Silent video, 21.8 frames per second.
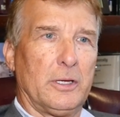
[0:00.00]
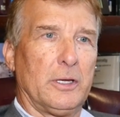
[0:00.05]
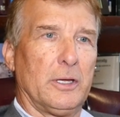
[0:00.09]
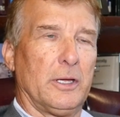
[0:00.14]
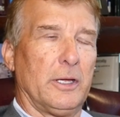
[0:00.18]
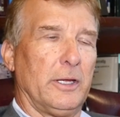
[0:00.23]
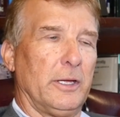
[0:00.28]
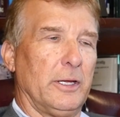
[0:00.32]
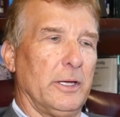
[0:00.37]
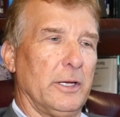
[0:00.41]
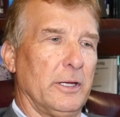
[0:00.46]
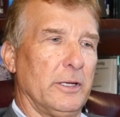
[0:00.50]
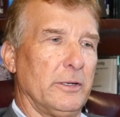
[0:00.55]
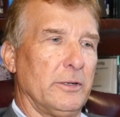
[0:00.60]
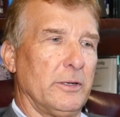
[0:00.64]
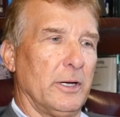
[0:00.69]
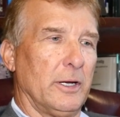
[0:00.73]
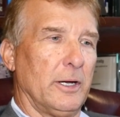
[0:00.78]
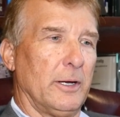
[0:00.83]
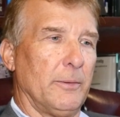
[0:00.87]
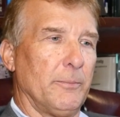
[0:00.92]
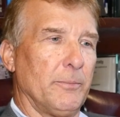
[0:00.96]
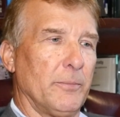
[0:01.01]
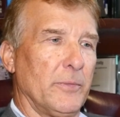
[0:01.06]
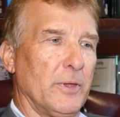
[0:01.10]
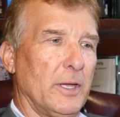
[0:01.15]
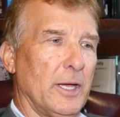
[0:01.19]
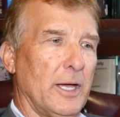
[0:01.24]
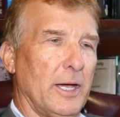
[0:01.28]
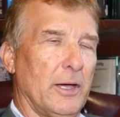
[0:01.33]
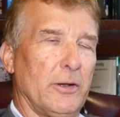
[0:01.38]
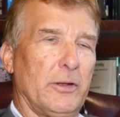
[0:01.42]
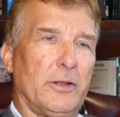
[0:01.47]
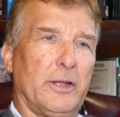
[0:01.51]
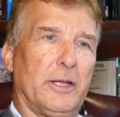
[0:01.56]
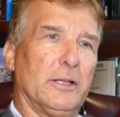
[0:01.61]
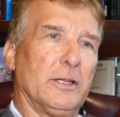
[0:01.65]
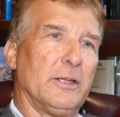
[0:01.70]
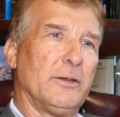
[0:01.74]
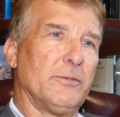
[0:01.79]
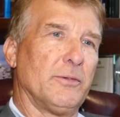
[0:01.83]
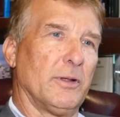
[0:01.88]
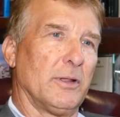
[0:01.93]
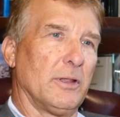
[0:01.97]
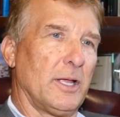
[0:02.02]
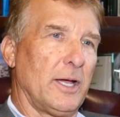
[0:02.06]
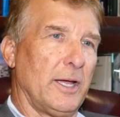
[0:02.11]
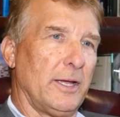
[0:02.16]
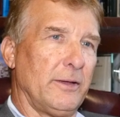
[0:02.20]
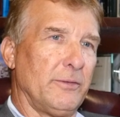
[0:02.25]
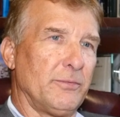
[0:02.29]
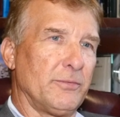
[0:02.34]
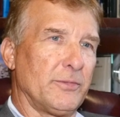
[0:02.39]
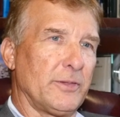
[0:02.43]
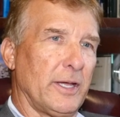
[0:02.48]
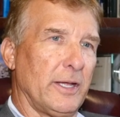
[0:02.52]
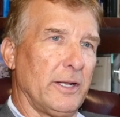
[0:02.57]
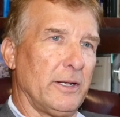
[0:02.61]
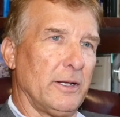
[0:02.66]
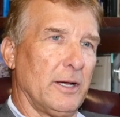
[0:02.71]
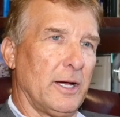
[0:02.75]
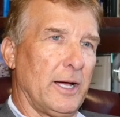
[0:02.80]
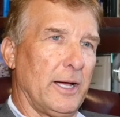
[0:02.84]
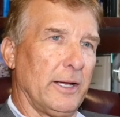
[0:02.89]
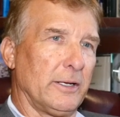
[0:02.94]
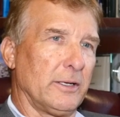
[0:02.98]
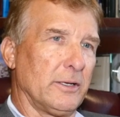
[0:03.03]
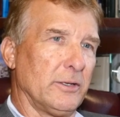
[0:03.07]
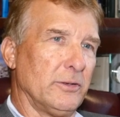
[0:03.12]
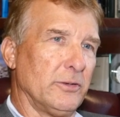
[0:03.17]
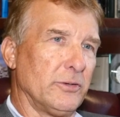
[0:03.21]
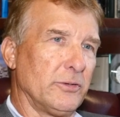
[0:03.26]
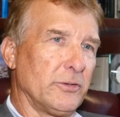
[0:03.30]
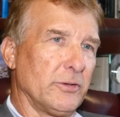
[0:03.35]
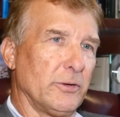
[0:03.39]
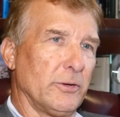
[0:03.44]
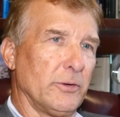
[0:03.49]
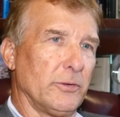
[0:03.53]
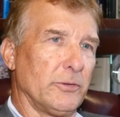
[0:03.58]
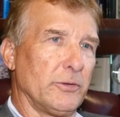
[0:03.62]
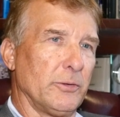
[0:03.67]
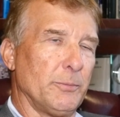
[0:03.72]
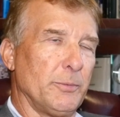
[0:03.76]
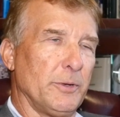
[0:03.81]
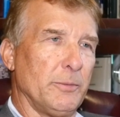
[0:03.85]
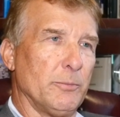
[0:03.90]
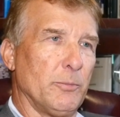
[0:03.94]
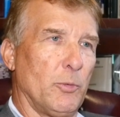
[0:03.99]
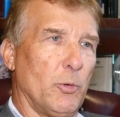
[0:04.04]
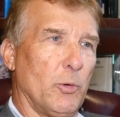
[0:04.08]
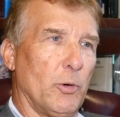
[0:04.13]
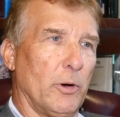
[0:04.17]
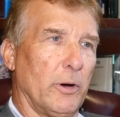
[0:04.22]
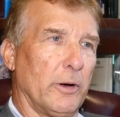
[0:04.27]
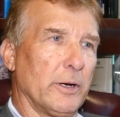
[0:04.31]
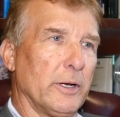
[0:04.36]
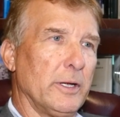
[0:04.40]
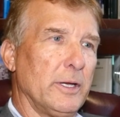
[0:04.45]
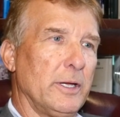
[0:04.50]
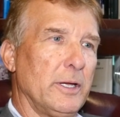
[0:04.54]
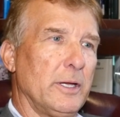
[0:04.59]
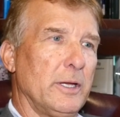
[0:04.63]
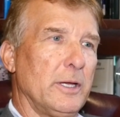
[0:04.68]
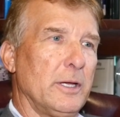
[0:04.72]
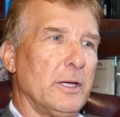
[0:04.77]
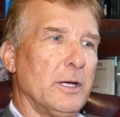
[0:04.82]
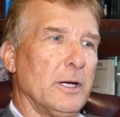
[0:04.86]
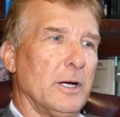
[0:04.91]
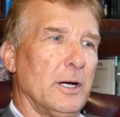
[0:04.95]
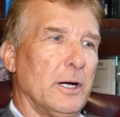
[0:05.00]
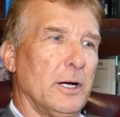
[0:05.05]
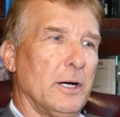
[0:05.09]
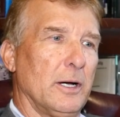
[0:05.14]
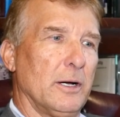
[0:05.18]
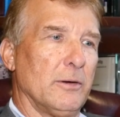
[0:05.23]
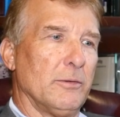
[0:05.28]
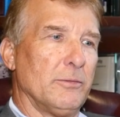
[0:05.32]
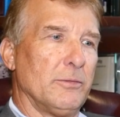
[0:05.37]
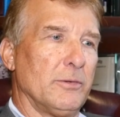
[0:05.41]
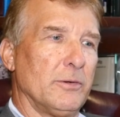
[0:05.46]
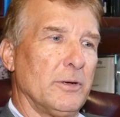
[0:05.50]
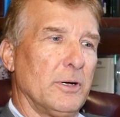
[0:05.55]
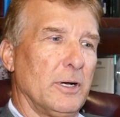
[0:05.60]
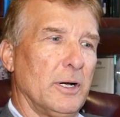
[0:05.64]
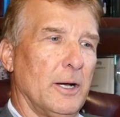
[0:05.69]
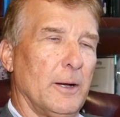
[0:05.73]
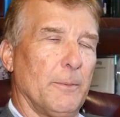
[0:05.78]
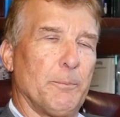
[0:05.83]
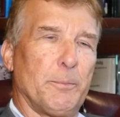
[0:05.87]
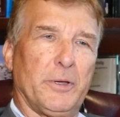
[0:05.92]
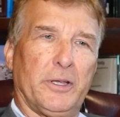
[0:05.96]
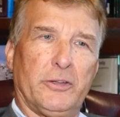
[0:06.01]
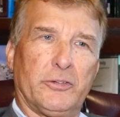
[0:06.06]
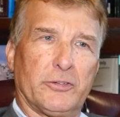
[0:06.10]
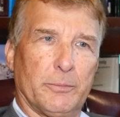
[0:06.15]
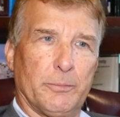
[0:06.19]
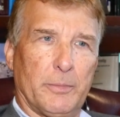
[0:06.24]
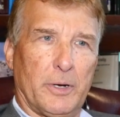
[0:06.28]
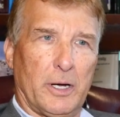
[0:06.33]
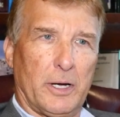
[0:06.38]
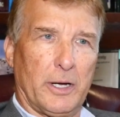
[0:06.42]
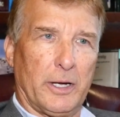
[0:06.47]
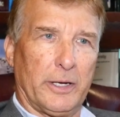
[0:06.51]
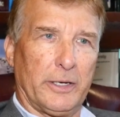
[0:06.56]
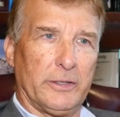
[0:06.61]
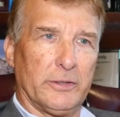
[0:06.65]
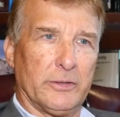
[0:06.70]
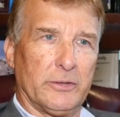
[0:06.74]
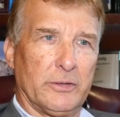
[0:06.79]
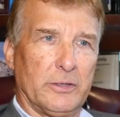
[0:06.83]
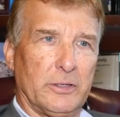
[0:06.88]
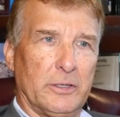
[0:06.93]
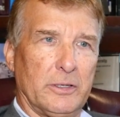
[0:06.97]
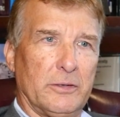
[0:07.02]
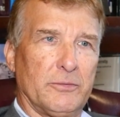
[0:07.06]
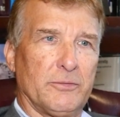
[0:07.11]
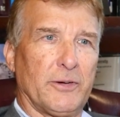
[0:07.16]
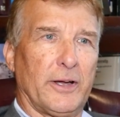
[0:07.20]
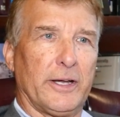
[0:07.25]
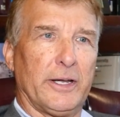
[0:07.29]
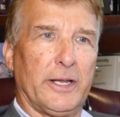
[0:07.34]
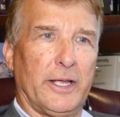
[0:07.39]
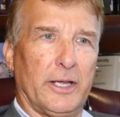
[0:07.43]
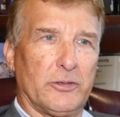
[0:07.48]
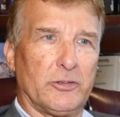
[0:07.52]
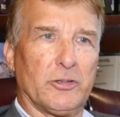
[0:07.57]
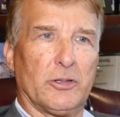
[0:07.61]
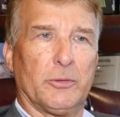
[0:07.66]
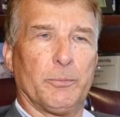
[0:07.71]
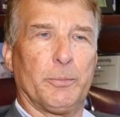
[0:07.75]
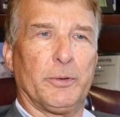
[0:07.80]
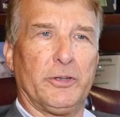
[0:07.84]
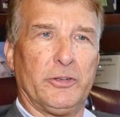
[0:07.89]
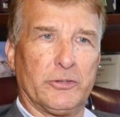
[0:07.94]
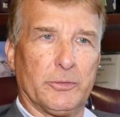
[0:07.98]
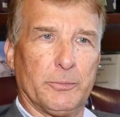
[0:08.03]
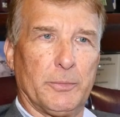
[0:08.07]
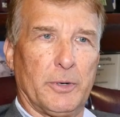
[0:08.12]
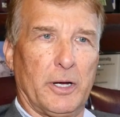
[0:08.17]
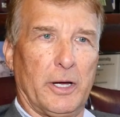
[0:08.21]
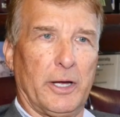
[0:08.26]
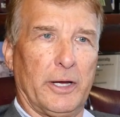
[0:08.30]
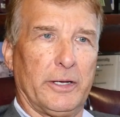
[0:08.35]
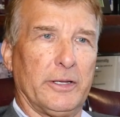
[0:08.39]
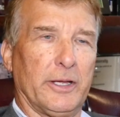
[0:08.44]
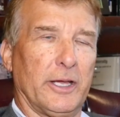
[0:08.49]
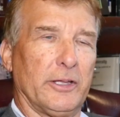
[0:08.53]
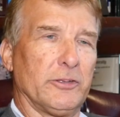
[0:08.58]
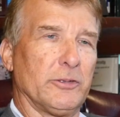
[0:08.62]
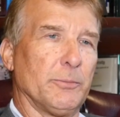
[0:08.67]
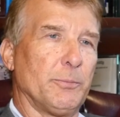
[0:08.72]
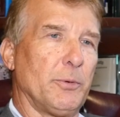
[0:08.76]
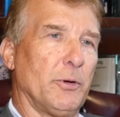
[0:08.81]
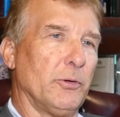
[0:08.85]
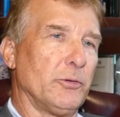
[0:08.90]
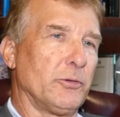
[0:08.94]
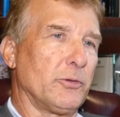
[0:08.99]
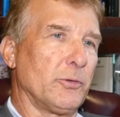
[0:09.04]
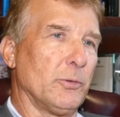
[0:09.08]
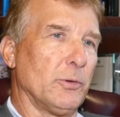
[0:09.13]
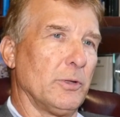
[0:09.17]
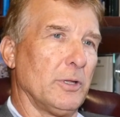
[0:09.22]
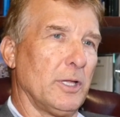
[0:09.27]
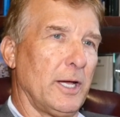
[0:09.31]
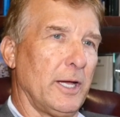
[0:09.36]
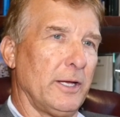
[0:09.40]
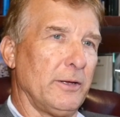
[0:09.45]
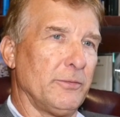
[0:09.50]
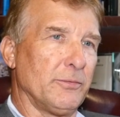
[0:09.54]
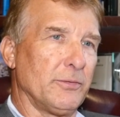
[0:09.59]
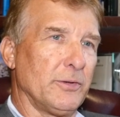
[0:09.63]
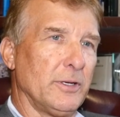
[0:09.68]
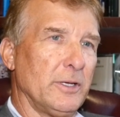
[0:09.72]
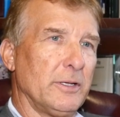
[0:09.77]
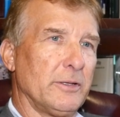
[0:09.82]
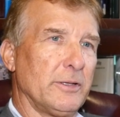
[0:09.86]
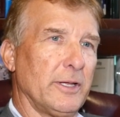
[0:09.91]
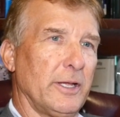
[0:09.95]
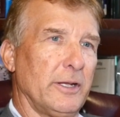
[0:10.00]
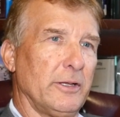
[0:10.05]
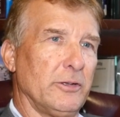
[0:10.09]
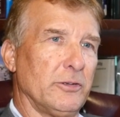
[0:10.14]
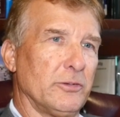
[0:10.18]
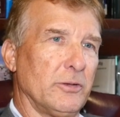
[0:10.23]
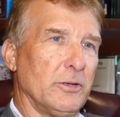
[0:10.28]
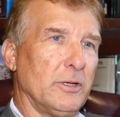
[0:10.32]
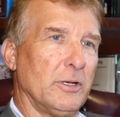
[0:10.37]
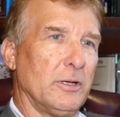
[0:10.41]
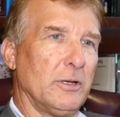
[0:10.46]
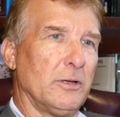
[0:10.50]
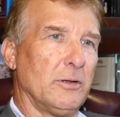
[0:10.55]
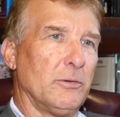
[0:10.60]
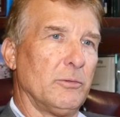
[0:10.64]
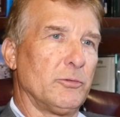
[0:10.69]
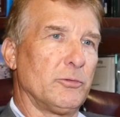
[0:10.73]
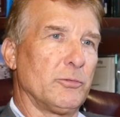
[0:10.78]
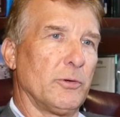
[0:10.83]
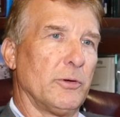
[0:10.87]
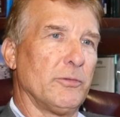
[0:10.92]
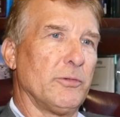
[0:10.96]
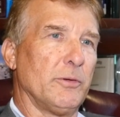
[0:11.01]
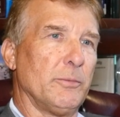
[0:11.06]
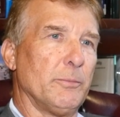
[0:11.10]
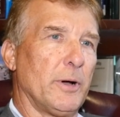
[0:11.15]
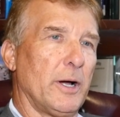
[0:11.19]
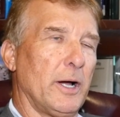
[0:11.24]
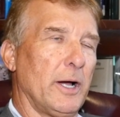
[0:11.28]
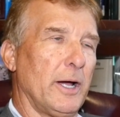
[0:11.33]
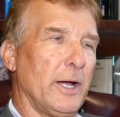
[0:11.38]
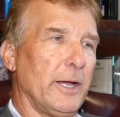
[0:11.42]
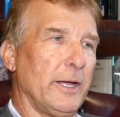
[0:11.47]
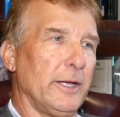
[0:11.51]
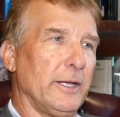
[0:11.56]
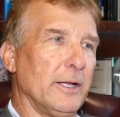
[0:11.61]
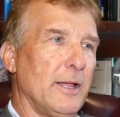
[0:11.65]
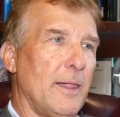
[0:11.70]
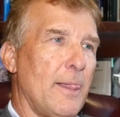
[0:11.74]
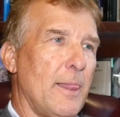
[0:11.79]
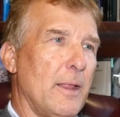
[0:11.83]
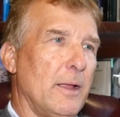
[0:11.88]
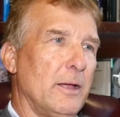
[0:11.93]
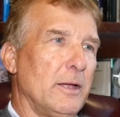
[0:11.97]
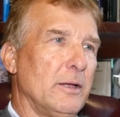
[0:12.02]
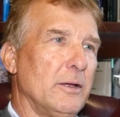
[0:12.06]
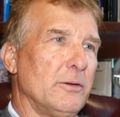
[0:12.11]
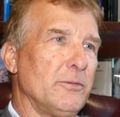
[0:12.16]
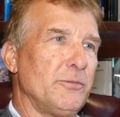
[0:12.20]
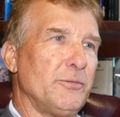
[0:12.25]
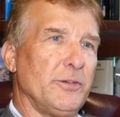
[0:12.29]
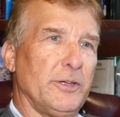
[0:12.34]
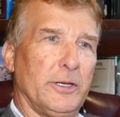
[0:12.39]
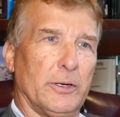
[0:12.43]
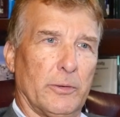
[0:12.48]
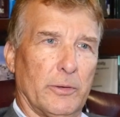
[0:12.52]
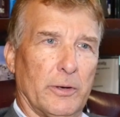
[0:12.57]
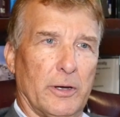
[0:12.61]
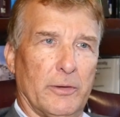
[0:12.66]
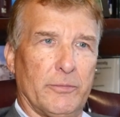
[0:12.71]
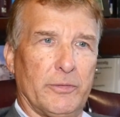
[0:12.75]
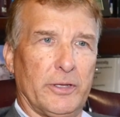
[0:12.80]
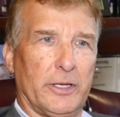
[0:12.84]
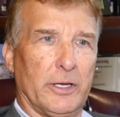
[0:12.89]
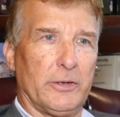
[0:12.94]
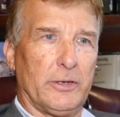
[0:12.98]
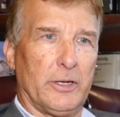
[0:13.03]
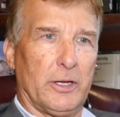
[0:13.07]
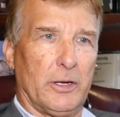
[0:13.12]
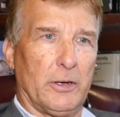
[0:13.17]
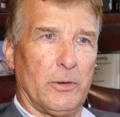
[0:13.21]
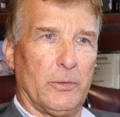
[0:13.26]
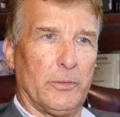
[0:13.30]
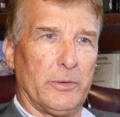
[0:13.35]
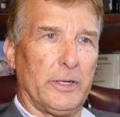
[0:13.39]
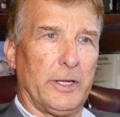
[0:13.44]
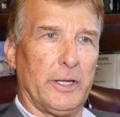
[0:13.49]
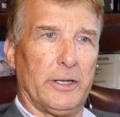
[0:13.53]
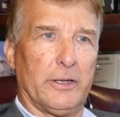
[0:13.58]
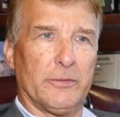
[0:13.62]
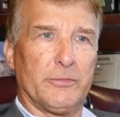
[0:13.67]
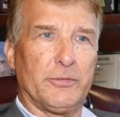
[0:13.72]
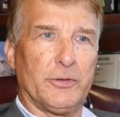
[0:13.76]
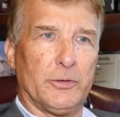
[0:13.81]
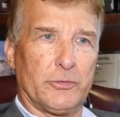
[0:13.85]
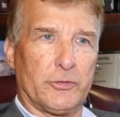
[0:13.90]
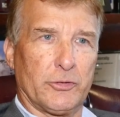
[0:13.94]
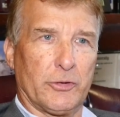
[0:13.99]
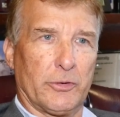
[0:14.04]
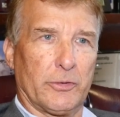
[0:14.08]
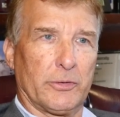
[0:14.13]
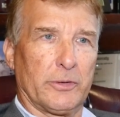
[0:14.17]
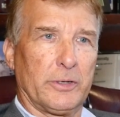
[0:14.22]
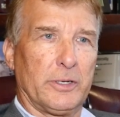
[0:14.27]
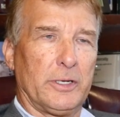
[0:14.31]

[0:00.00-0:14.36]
and how do they live a life that I consider to be more of peace of mind, financial peace of mind, as opposed to a life that is driven by fear of the unknown and the future.